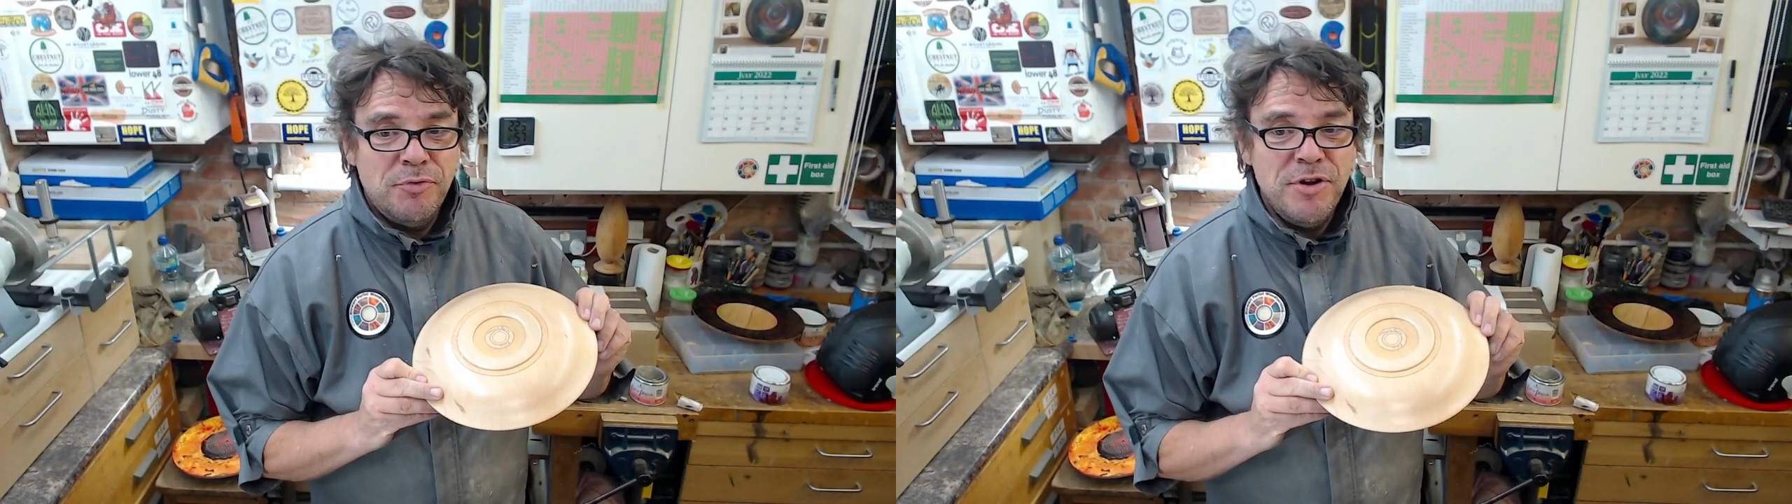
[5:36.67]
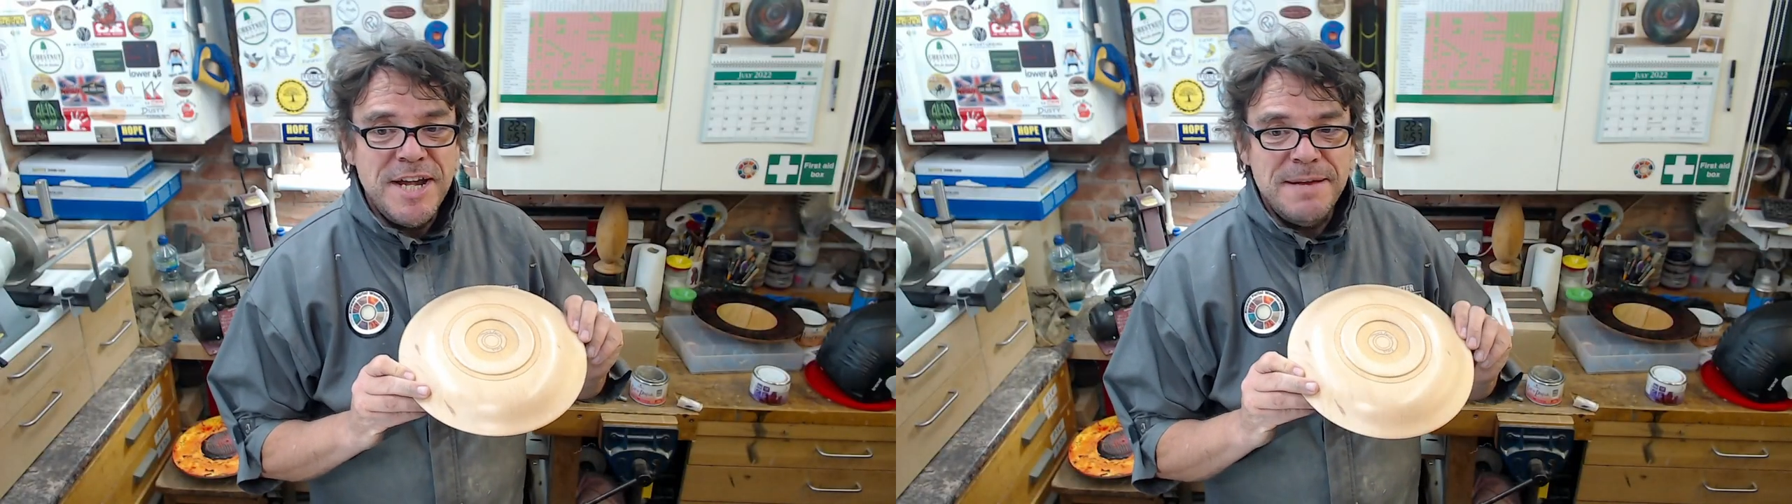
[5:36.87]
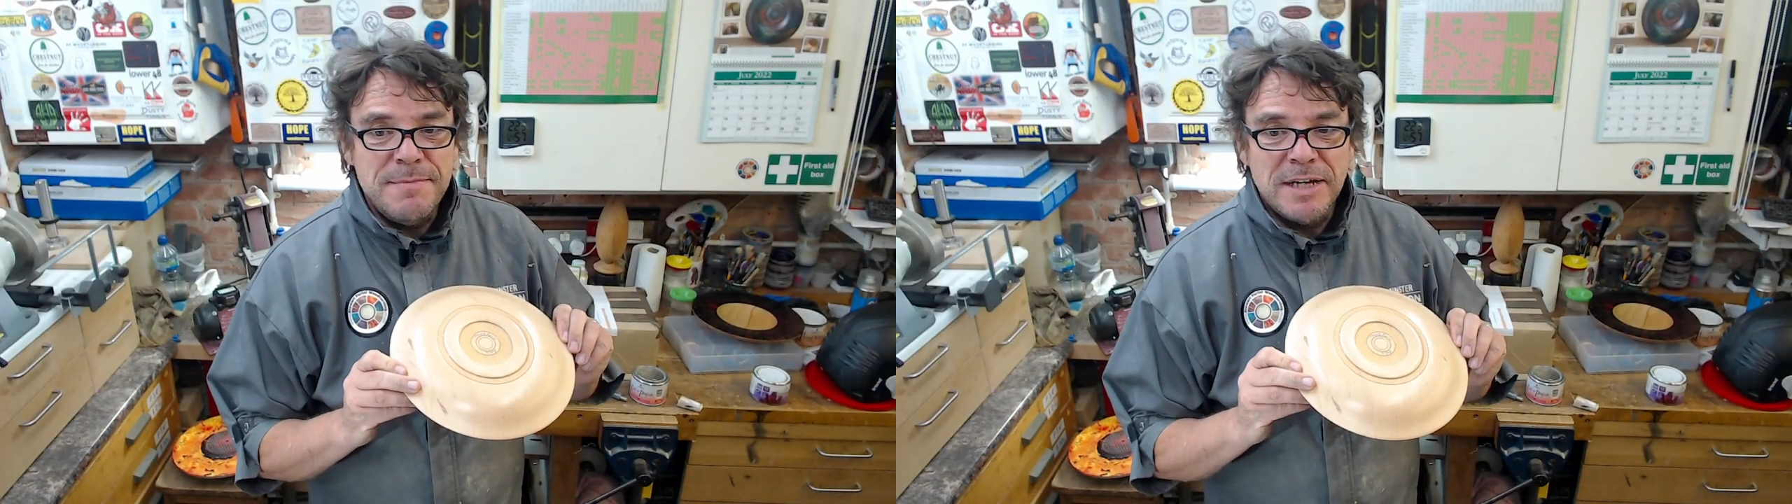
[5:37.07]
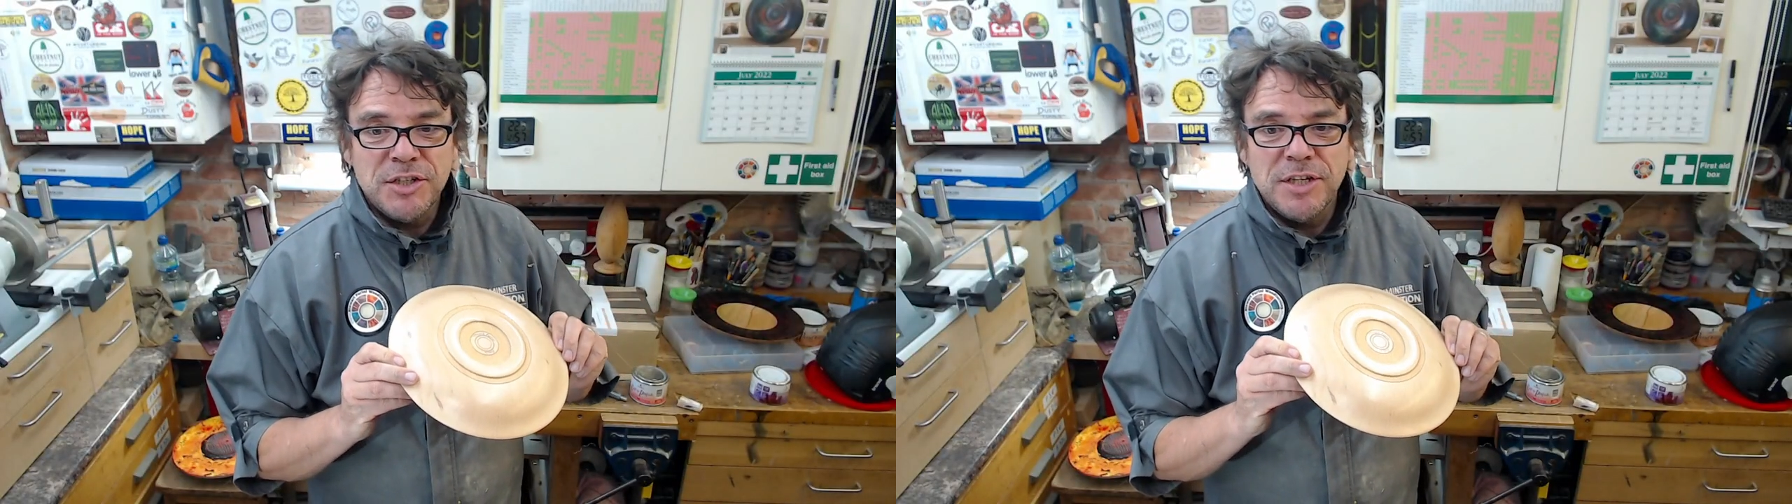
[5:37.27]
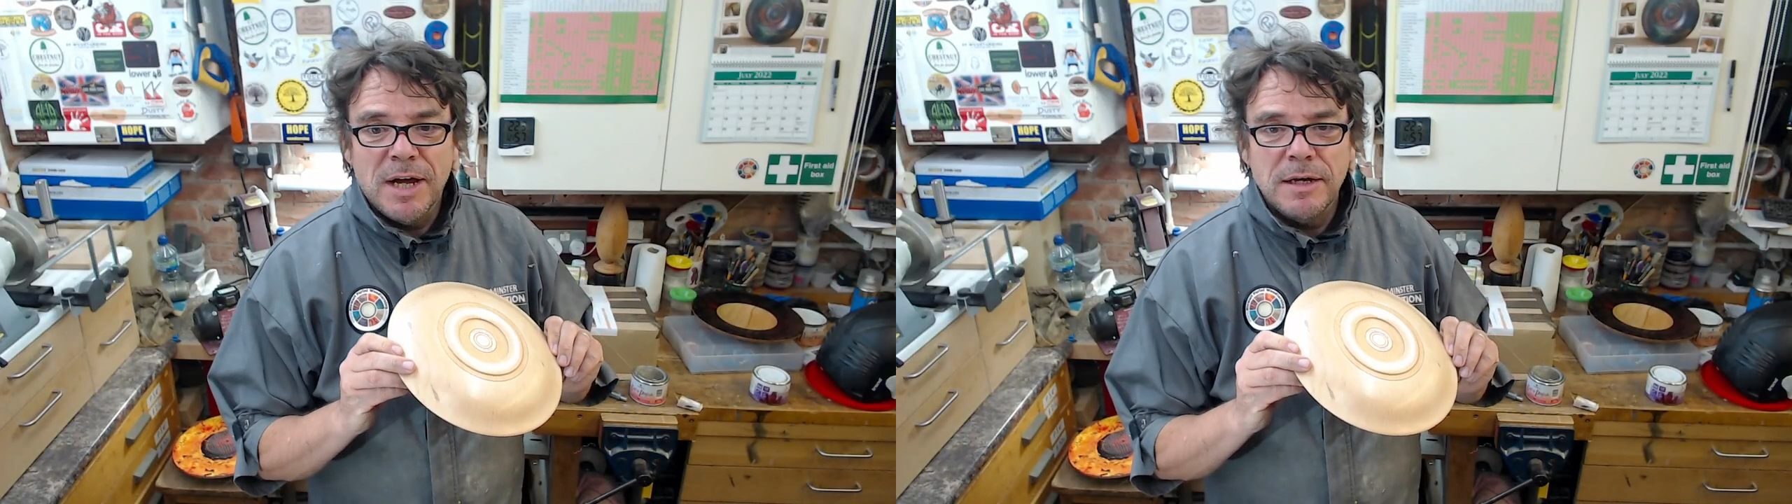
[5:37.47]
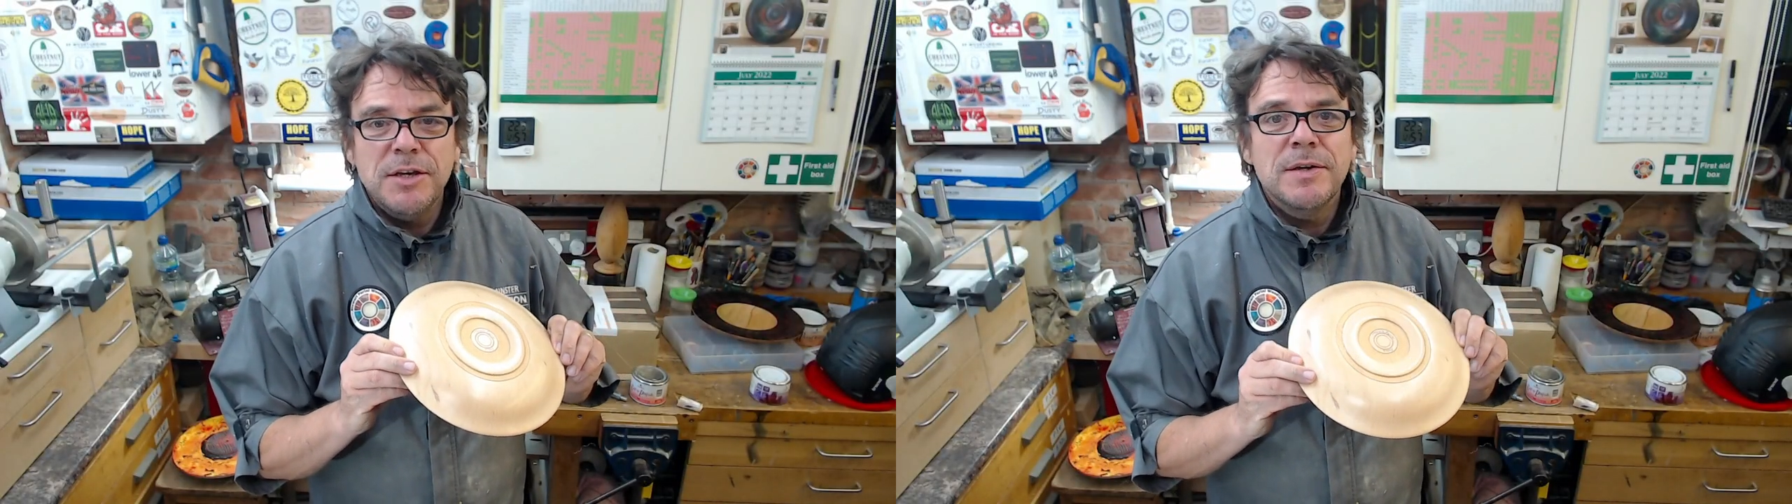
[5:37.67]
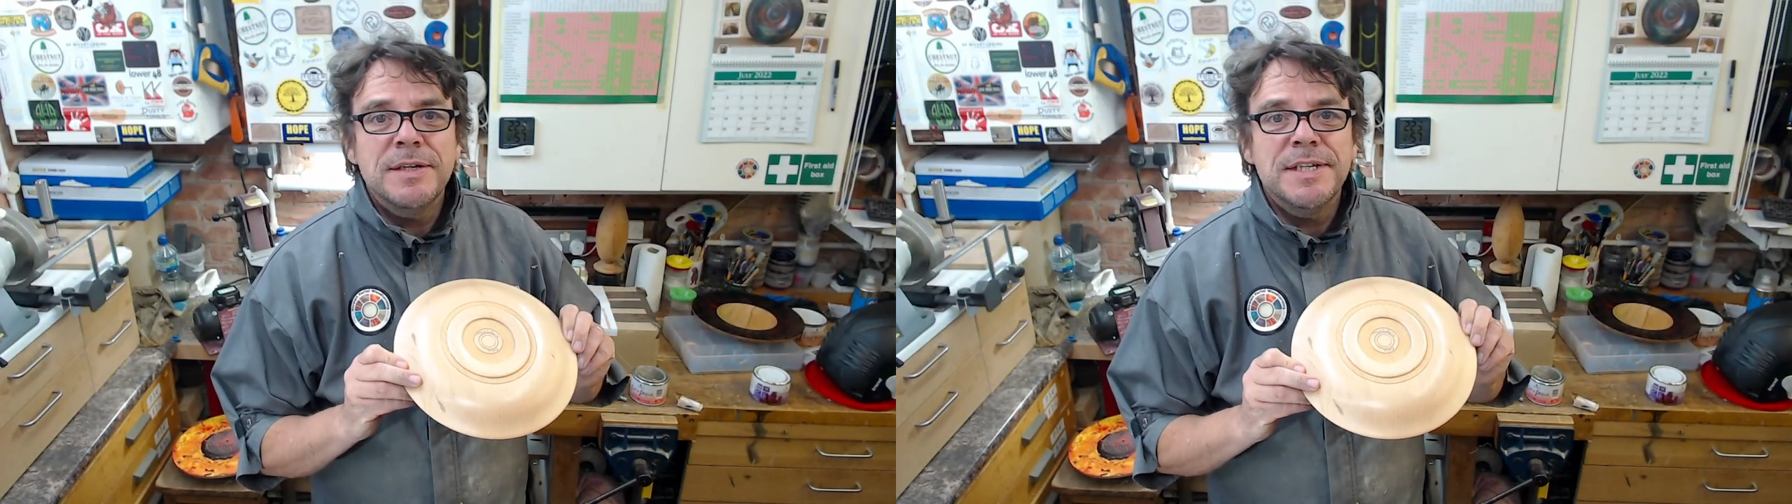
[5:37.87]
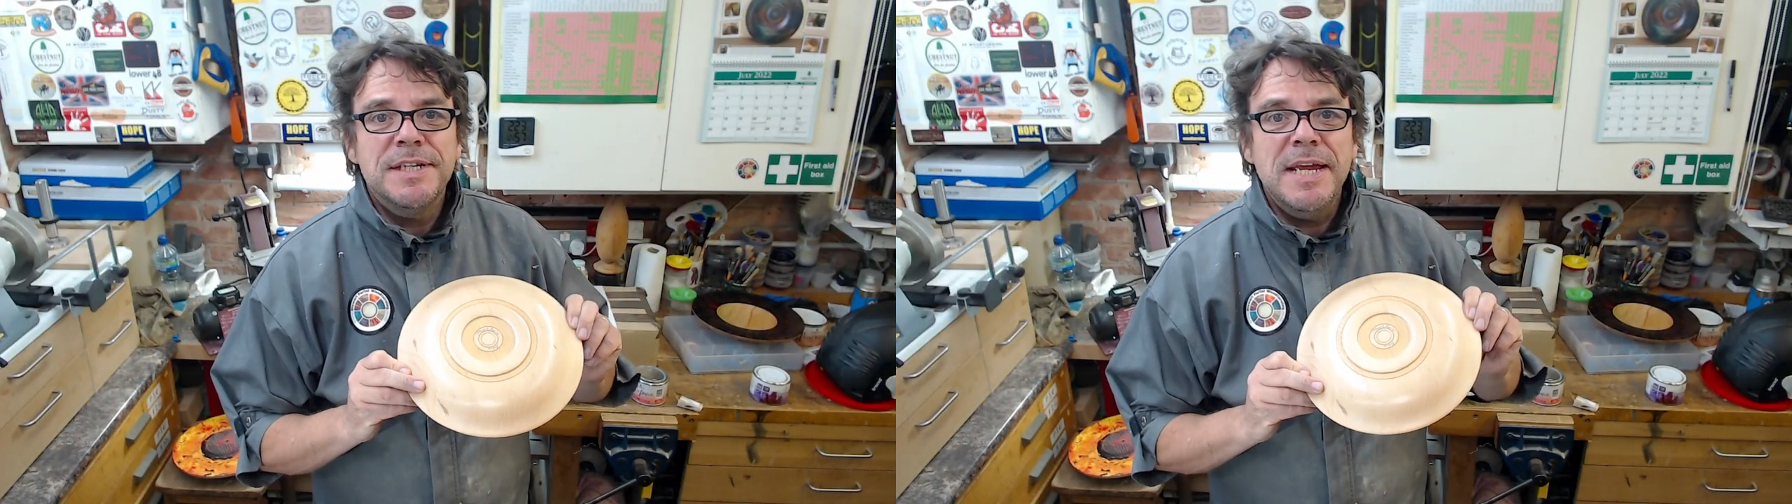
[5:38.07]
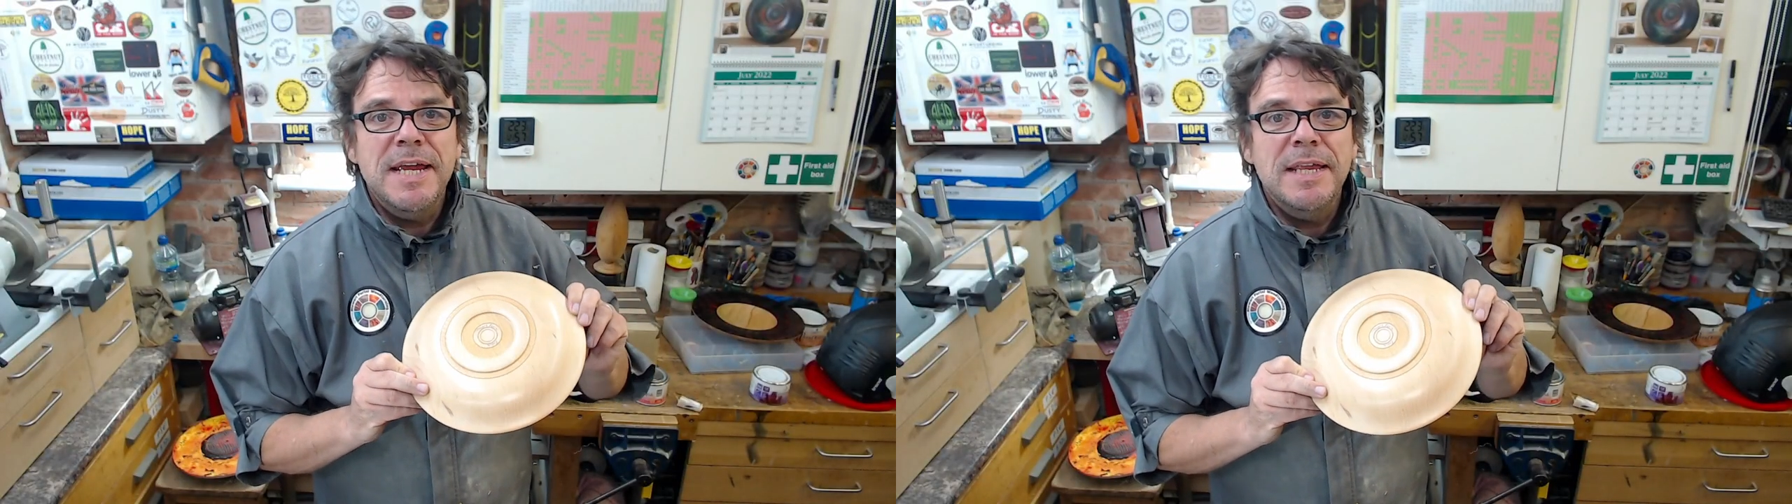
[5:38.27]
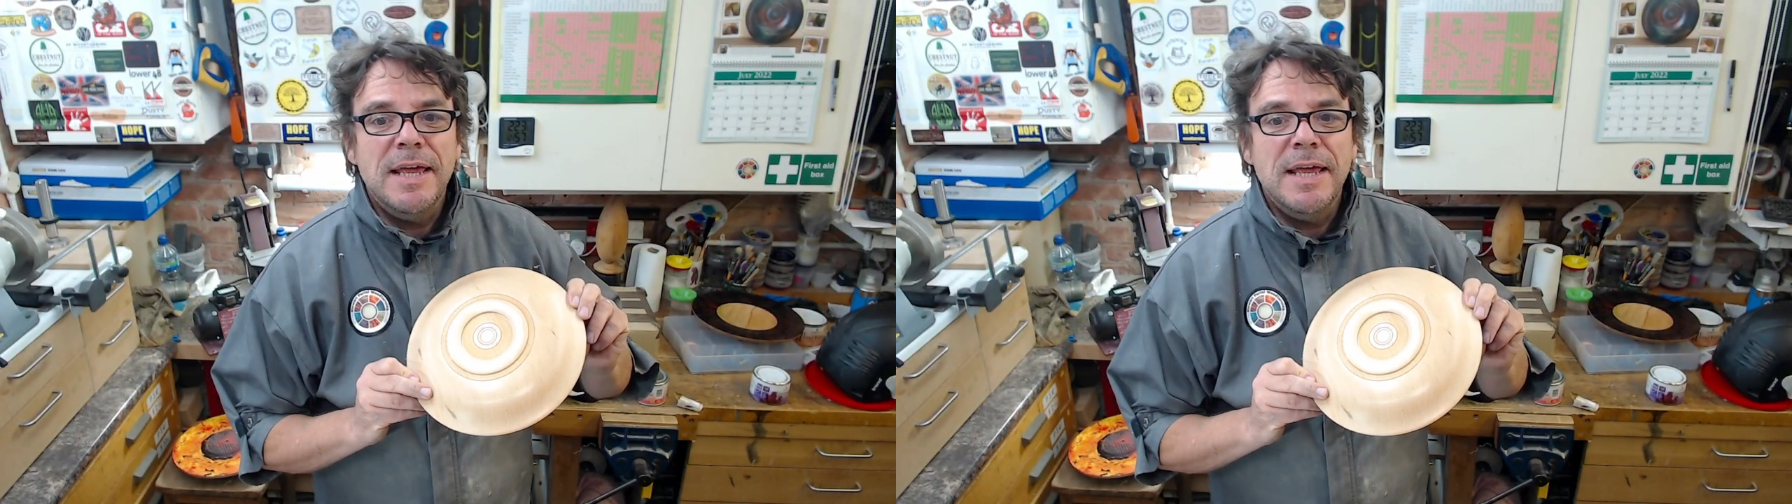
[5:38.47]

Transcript: pretty much done and you can see